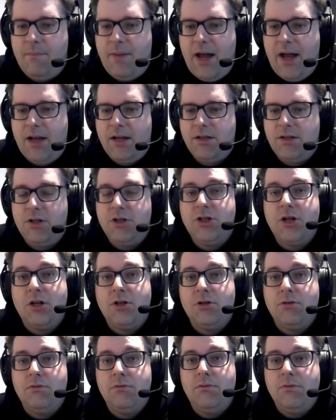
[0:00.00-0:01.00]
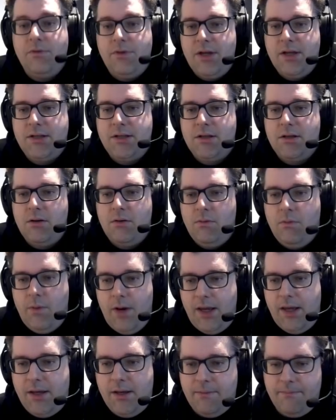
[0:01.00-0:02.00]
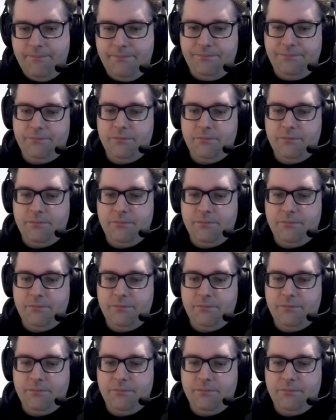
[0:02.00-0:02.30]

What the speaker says: packed schedule this week.